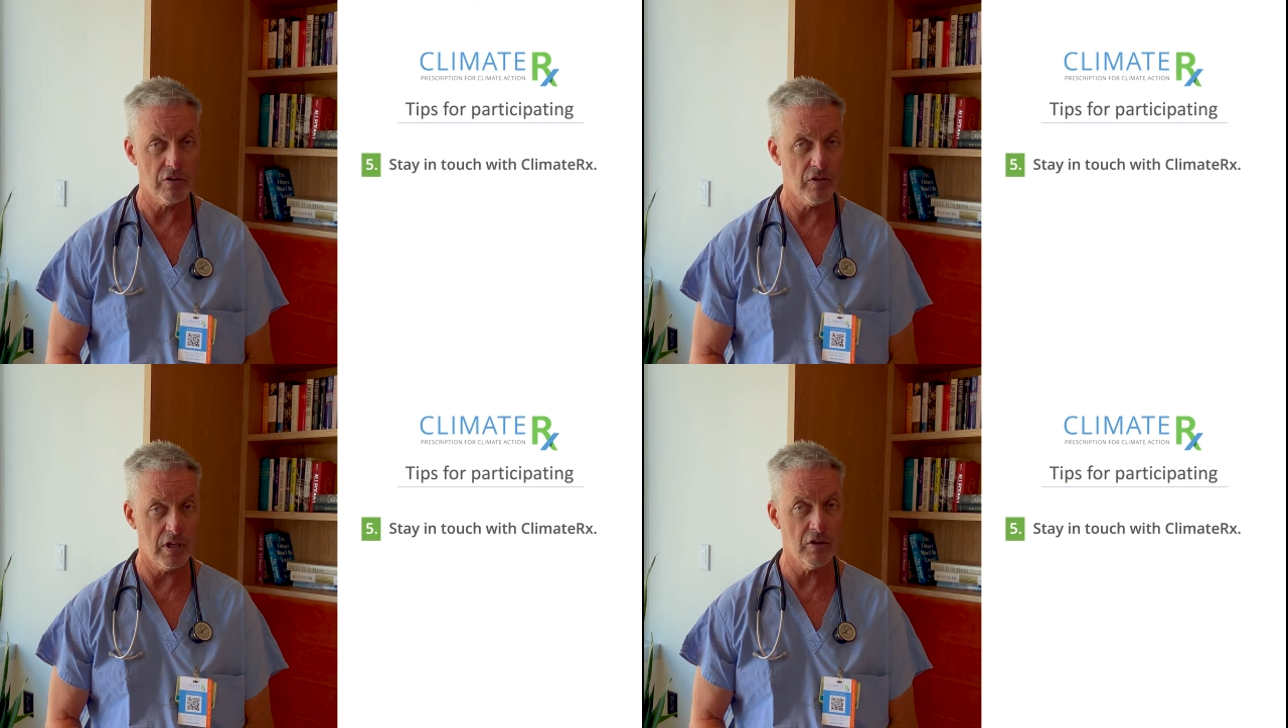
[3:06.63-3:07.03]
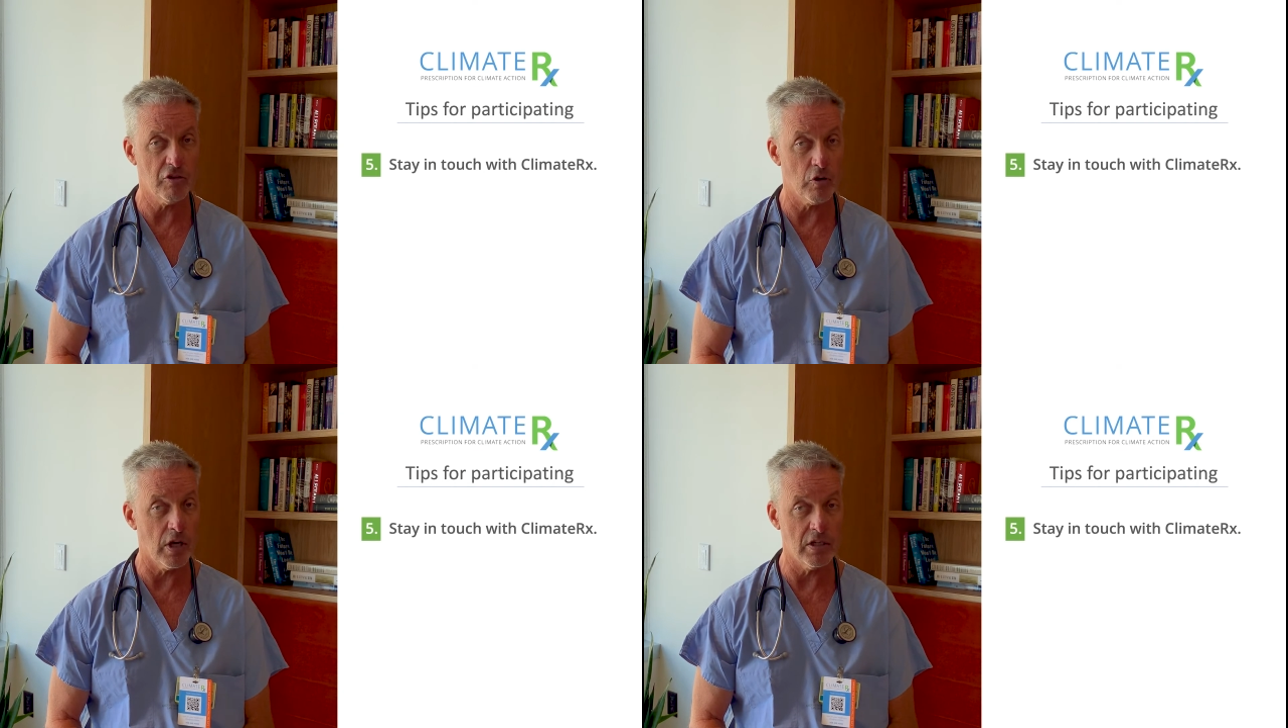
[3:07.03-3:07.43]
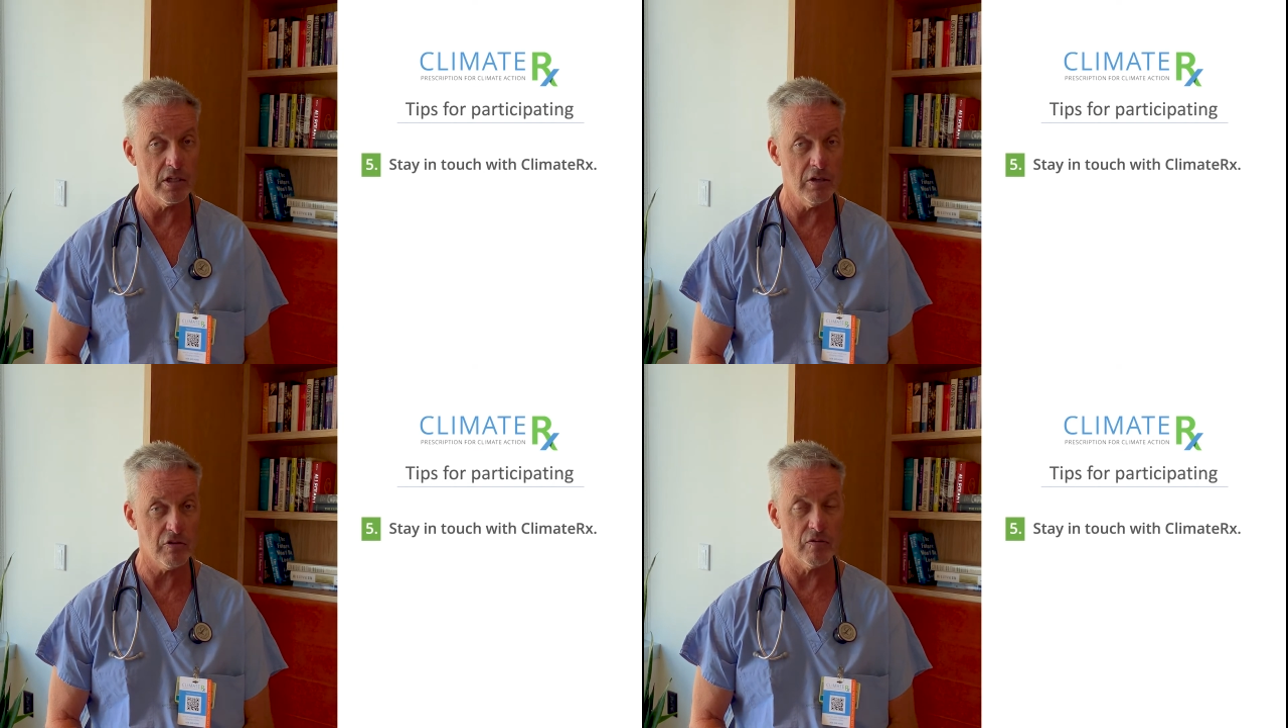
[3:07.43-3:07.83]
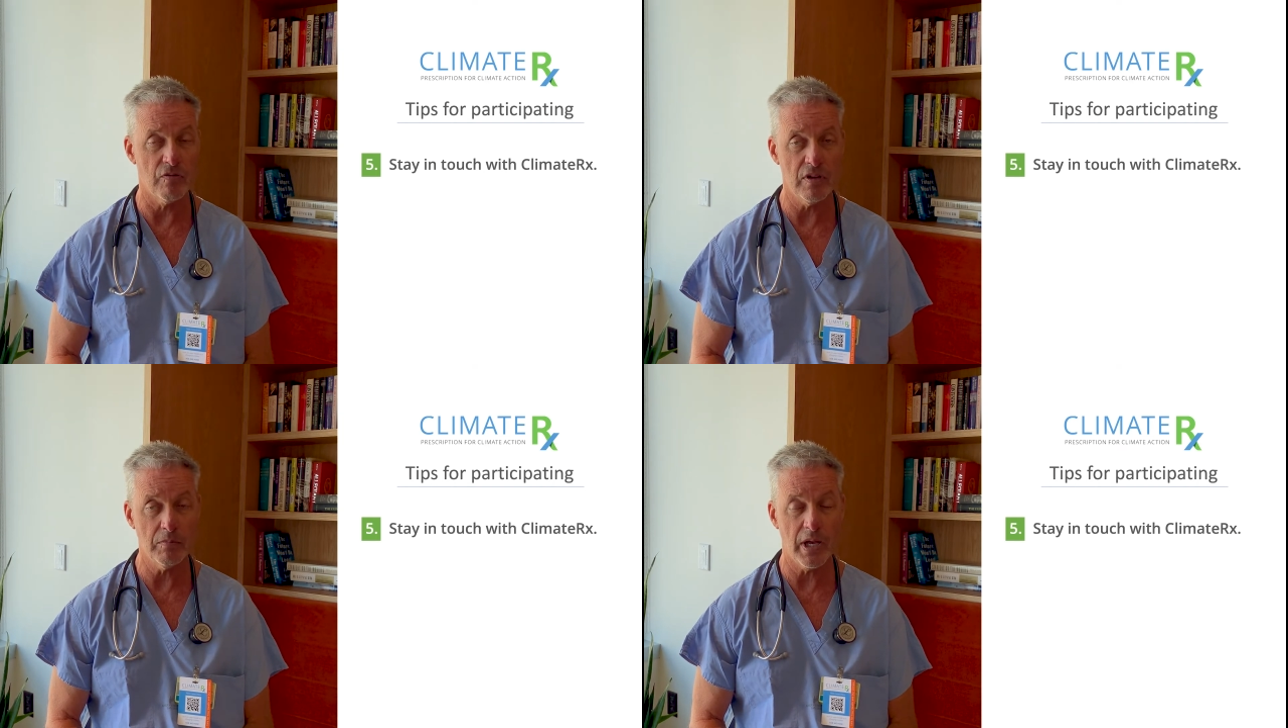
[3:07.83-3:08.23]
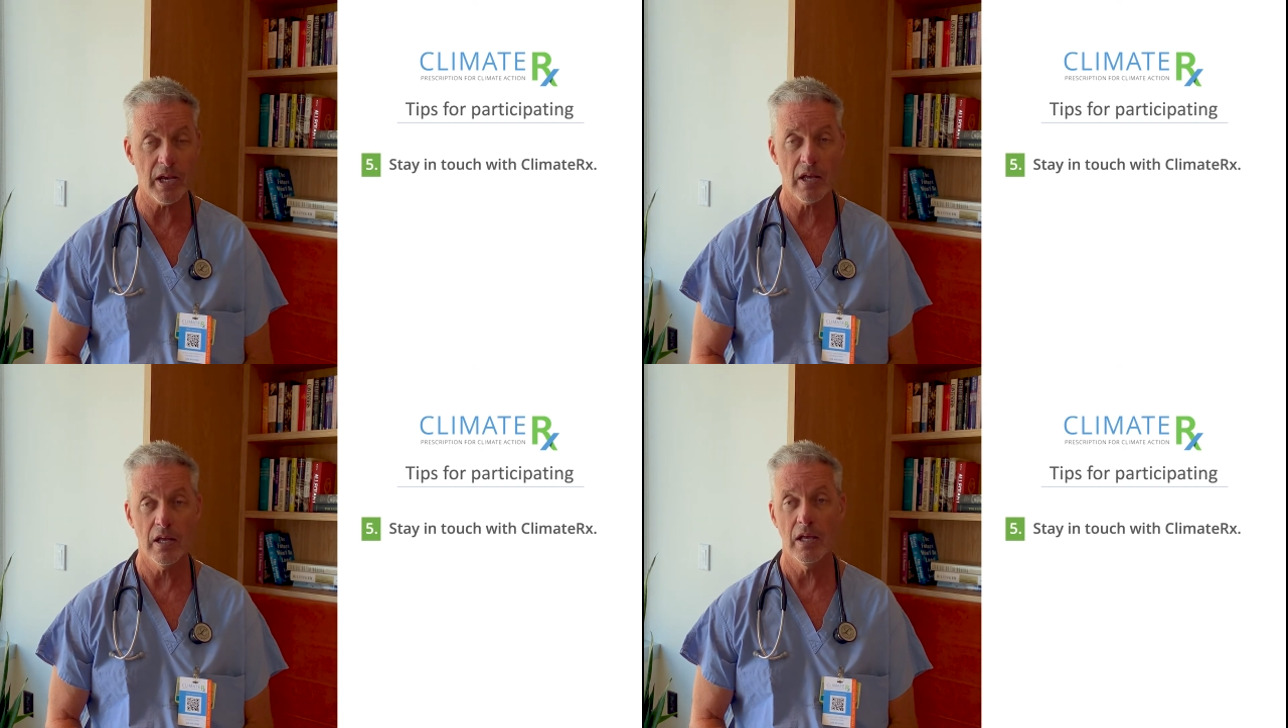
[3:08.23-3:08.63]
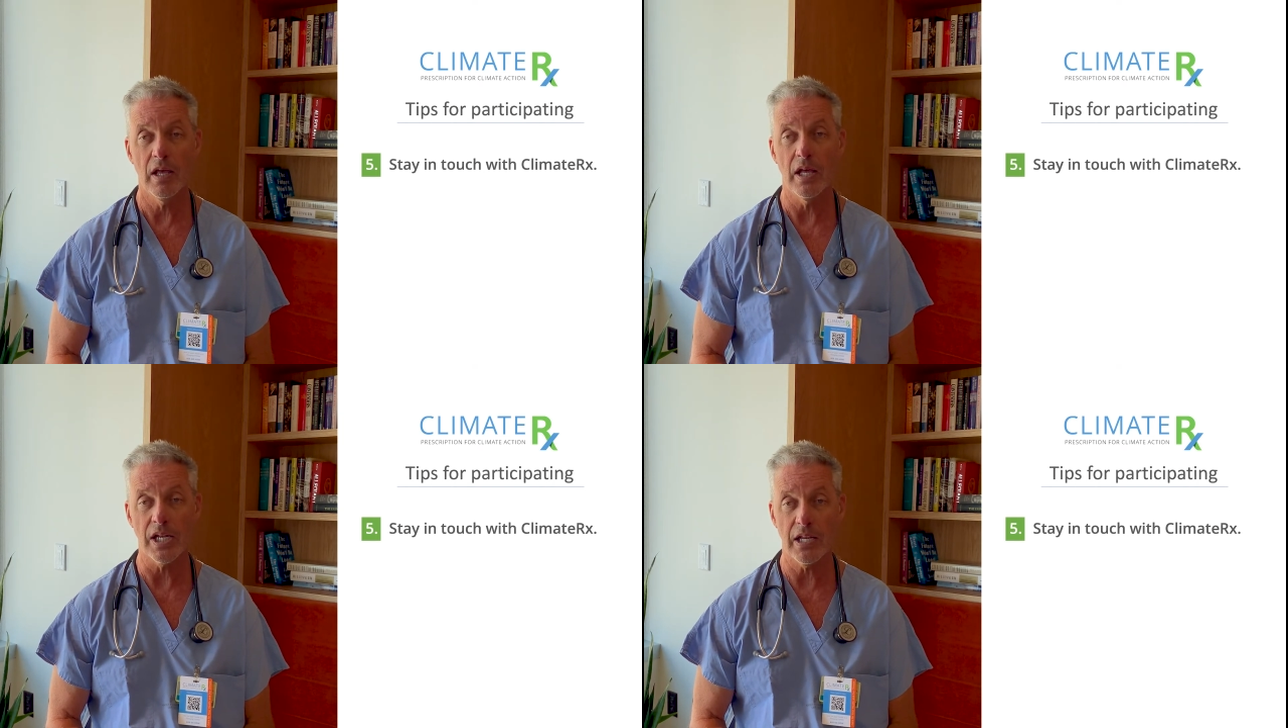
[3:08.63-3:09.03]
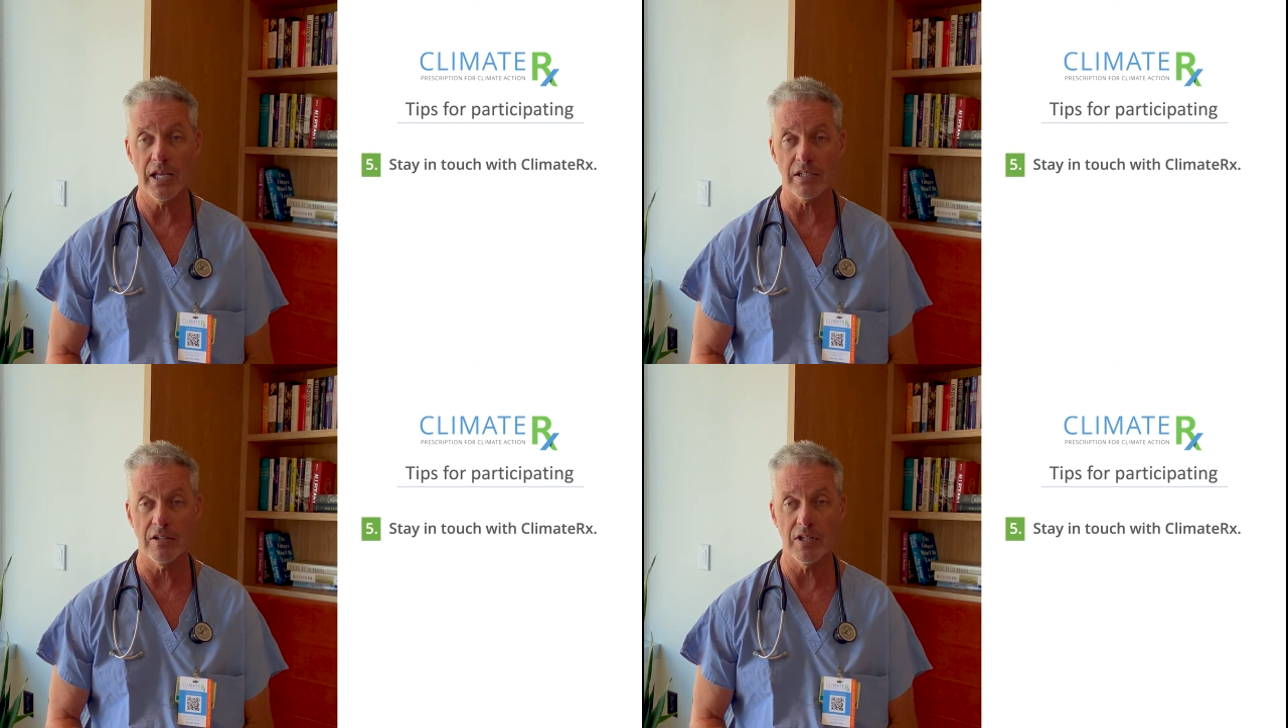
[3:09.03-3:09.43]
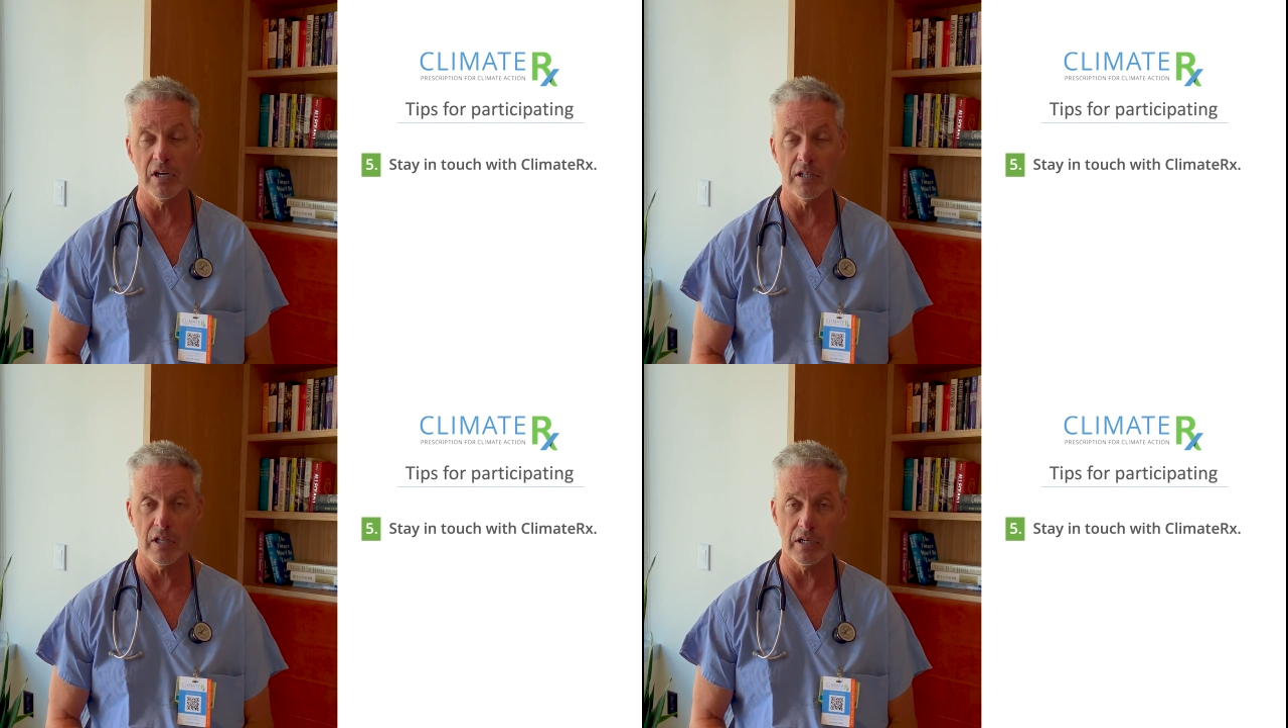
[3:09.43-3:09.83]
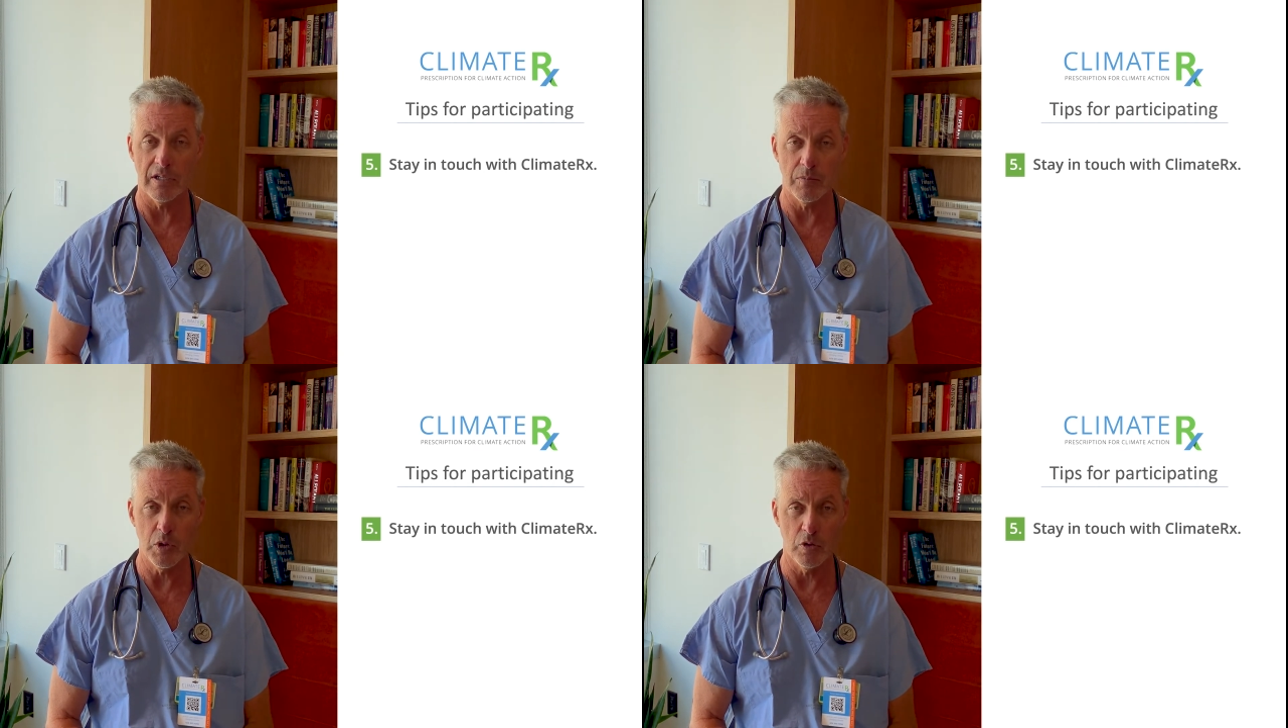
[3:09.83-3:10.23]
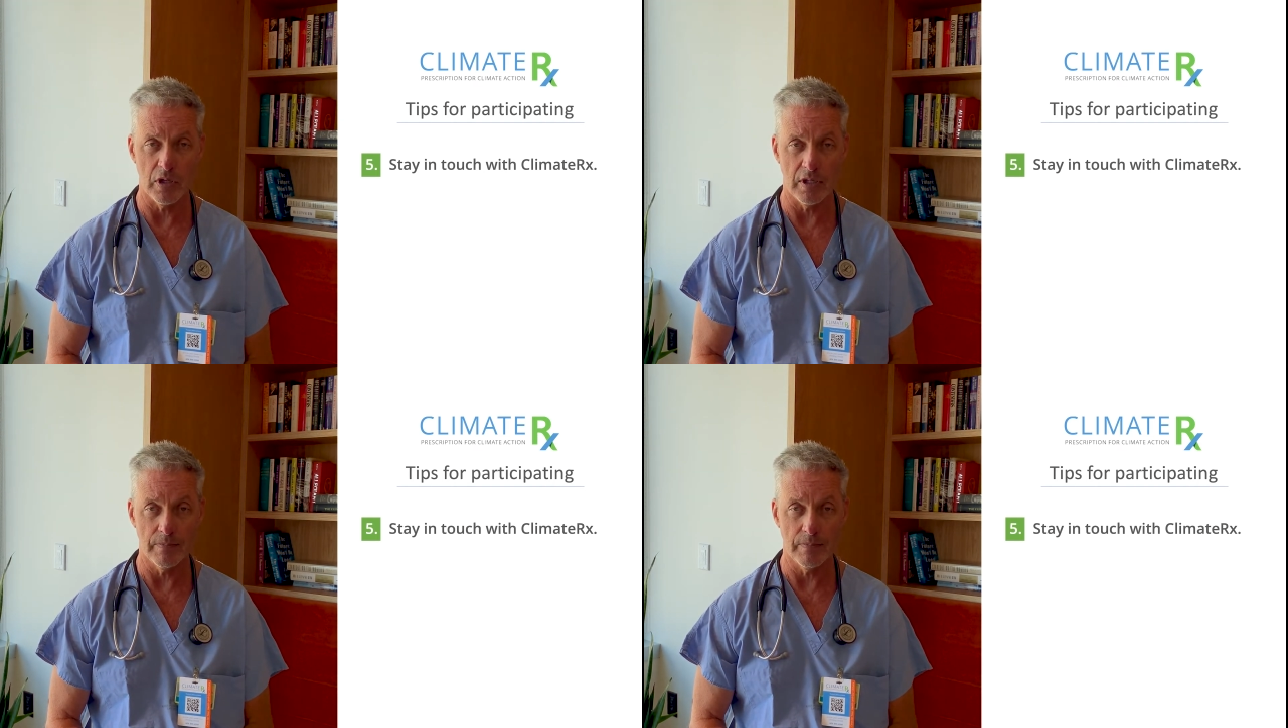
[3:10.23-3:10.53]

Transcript: Send us your ideas and feedback and connect in the online community.